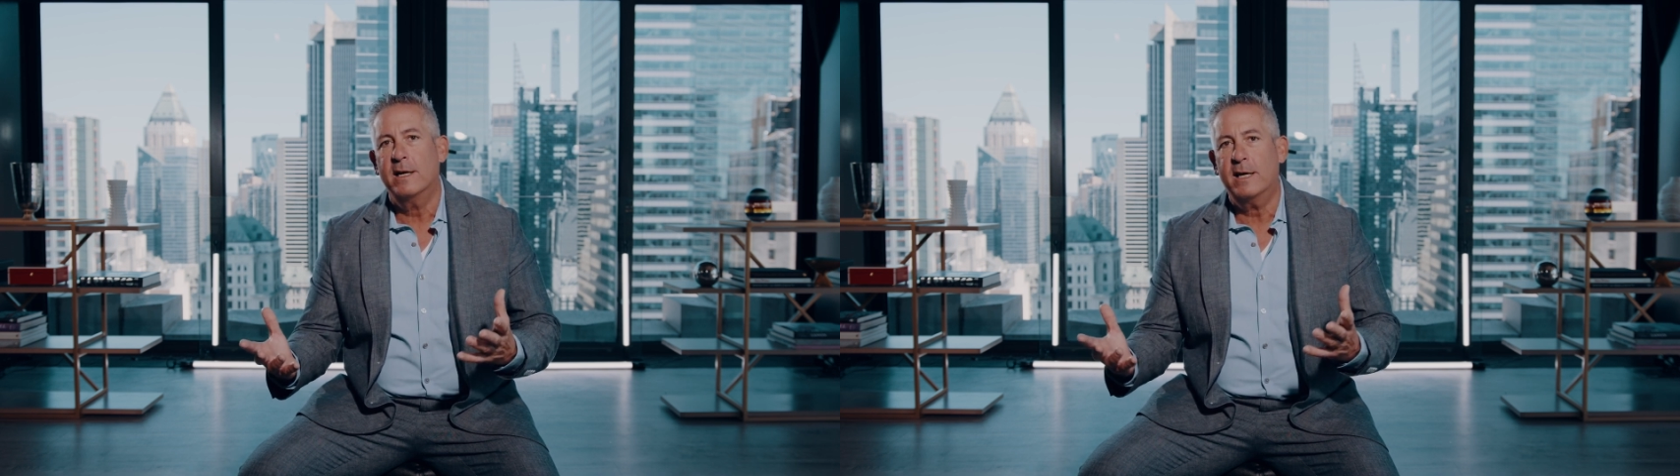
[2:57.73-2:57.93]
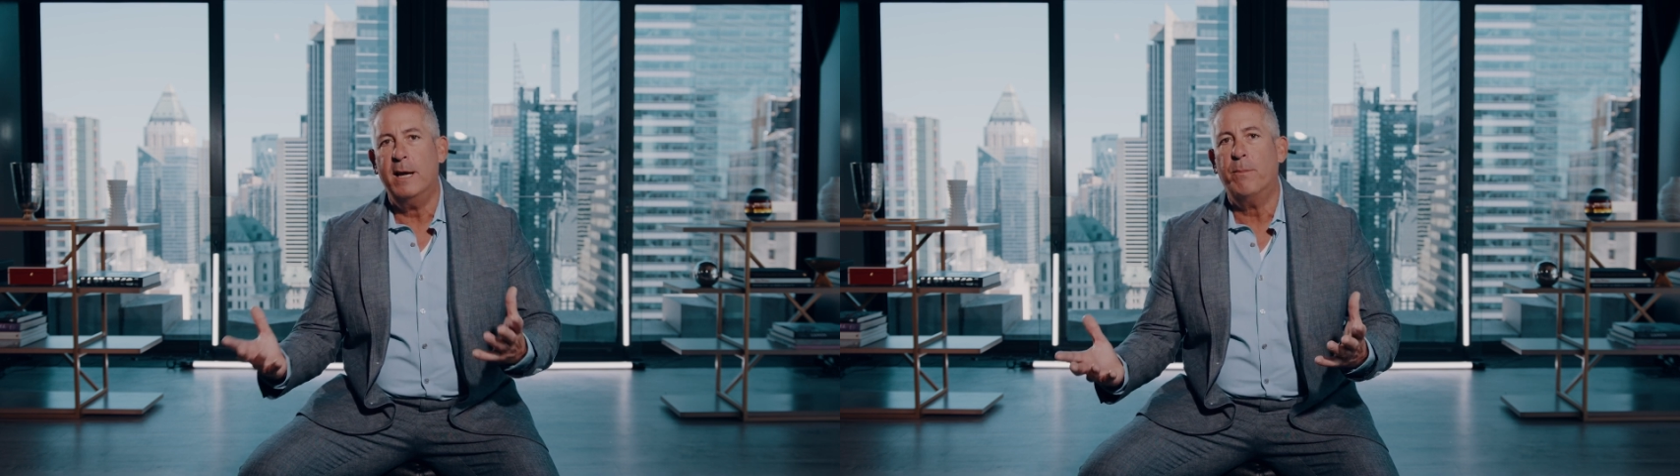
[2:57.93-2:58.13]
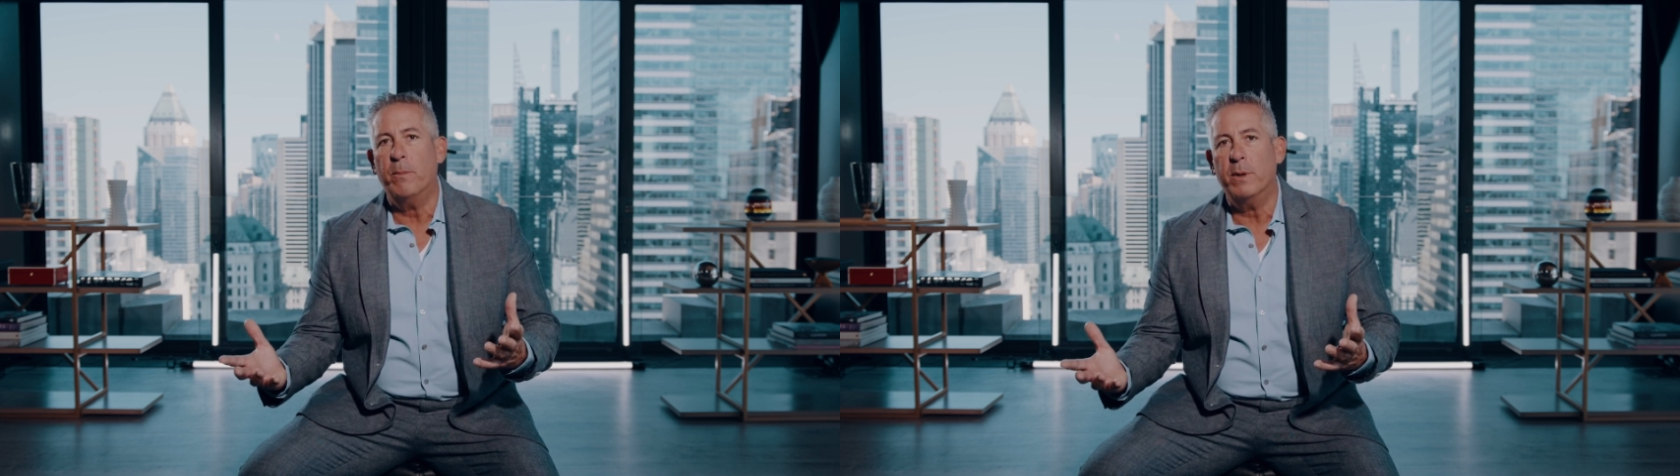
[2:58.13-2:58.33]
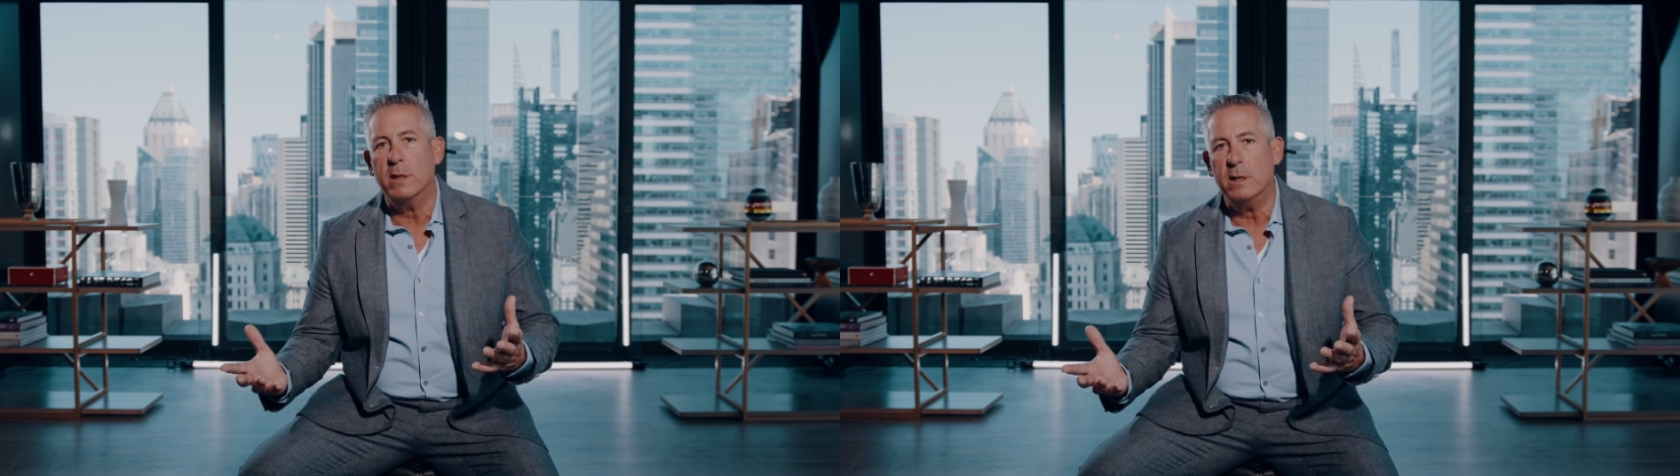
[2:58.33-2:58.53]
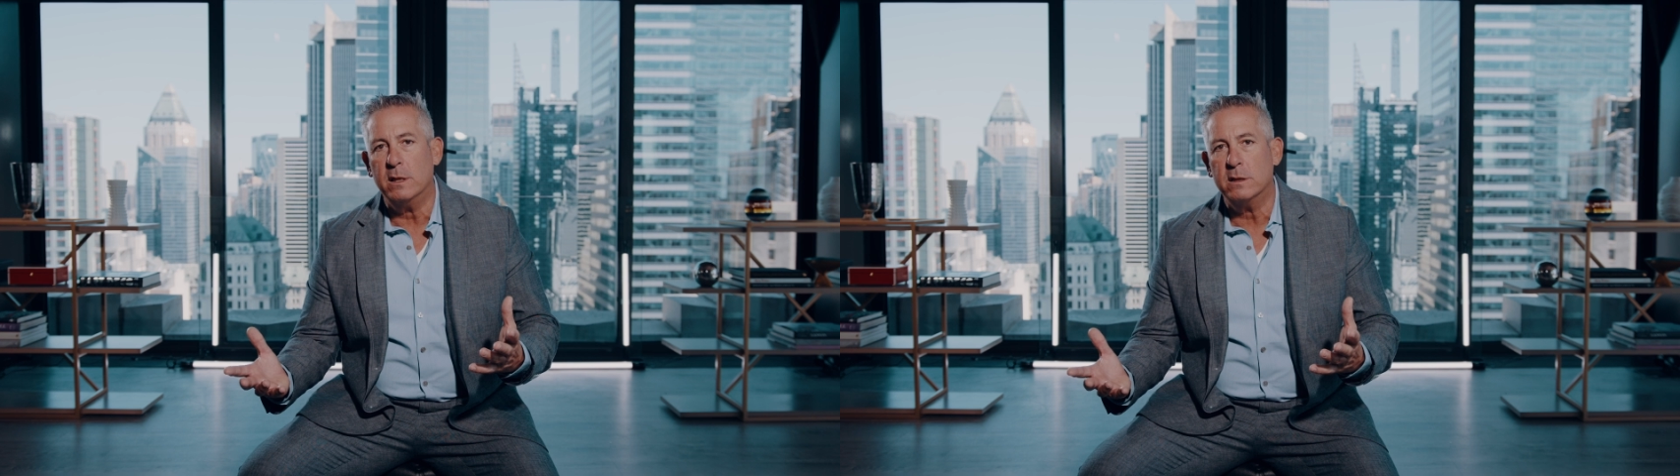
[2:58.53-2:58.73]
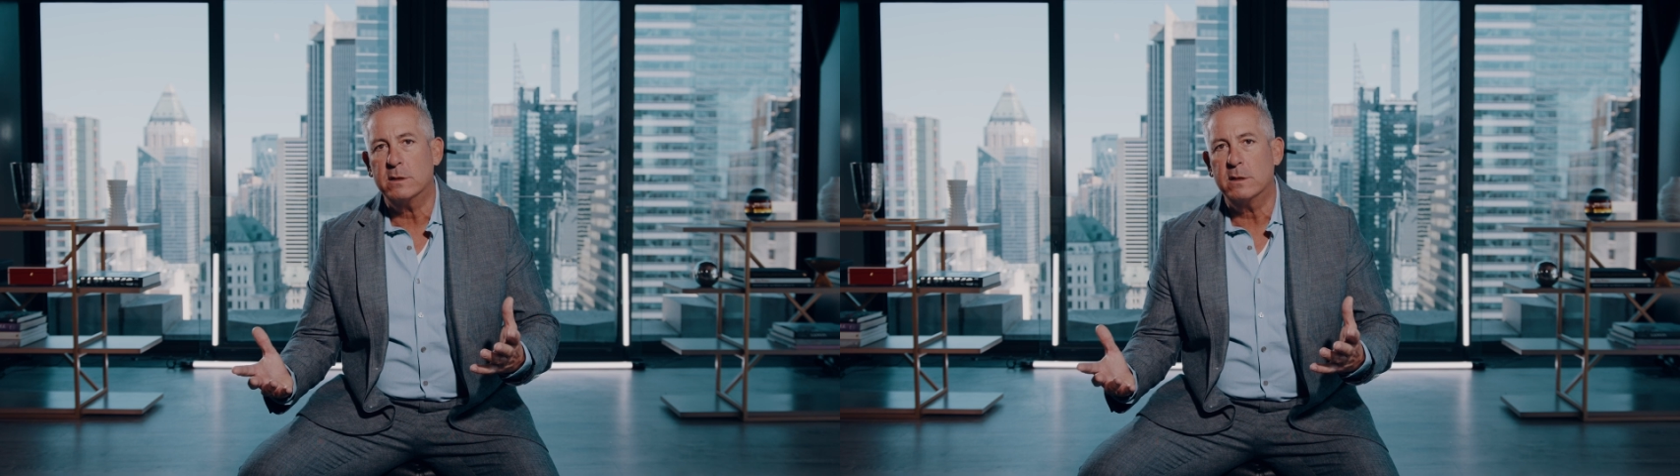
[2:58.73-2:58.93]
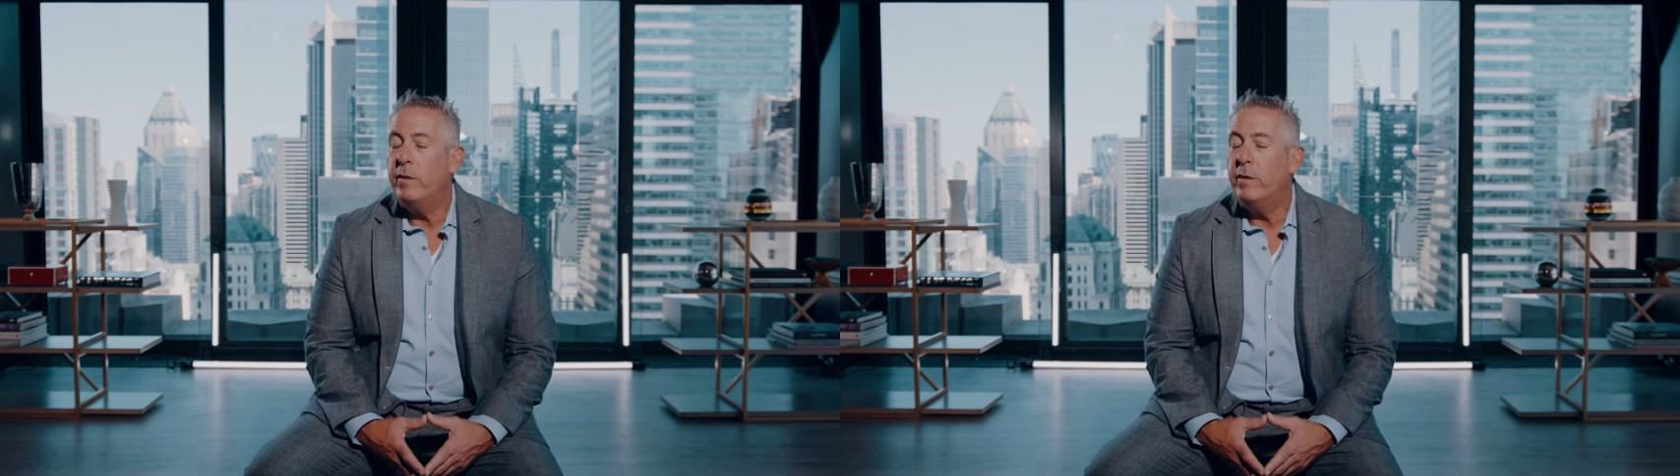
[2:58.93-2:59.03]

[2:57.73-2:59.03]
capabilities.